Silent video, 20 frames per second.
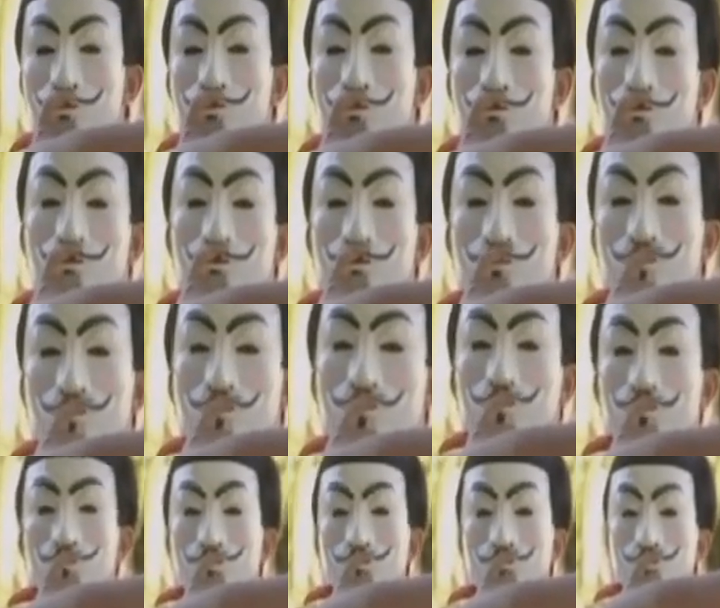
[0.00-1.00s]
really.
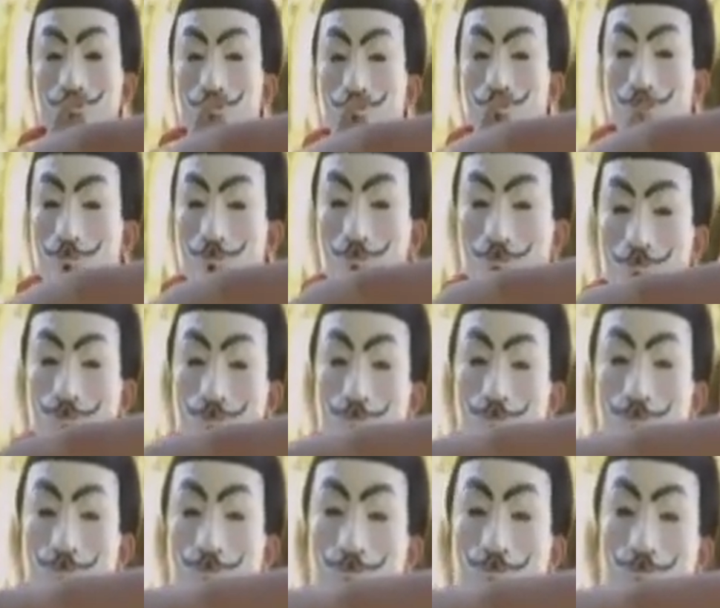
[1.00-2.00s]
None
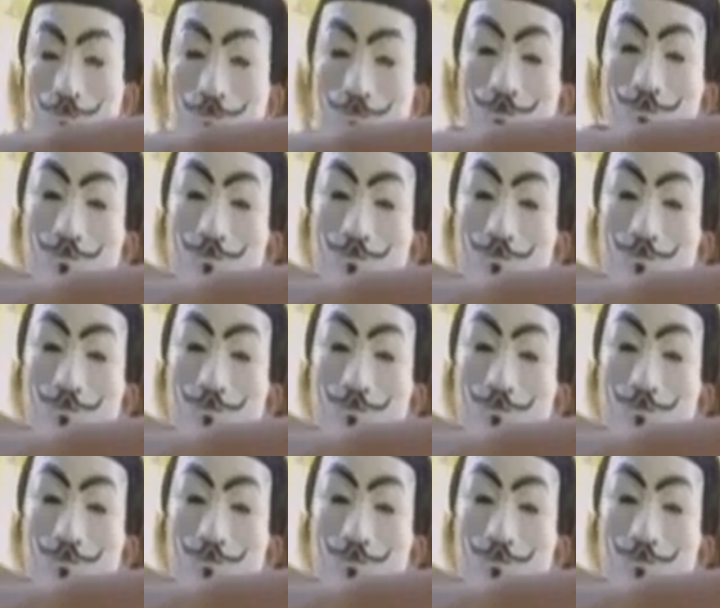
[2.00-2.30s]
of that